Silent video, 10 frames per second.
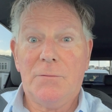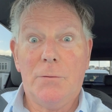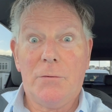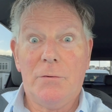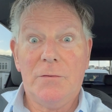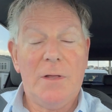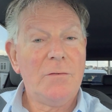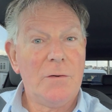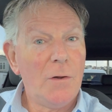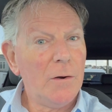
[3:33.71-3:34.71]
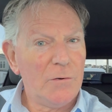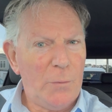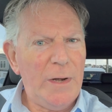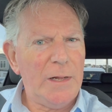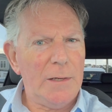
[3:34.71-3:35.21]

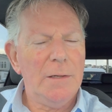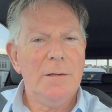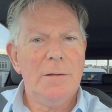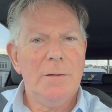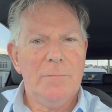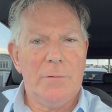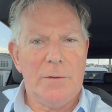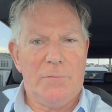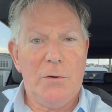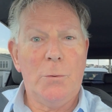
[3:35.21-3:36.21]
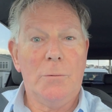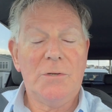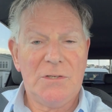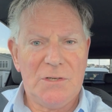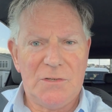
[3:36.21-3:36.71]
$1.20 for the fuel
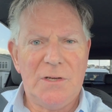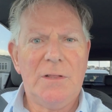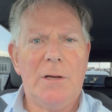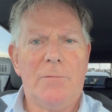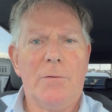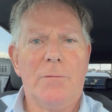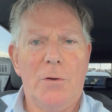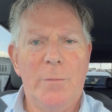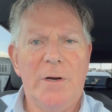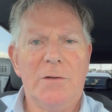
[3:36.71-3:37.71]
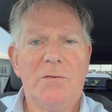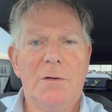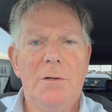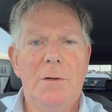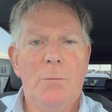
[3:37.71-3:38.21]
just to sit there for a few minutes
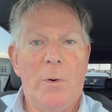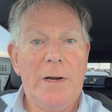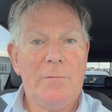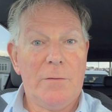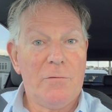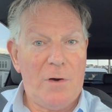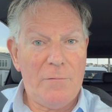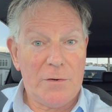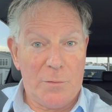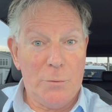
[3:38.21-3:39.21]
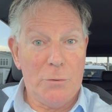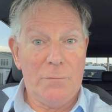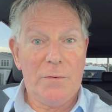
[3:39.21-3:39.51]
waiting for the traffic to move.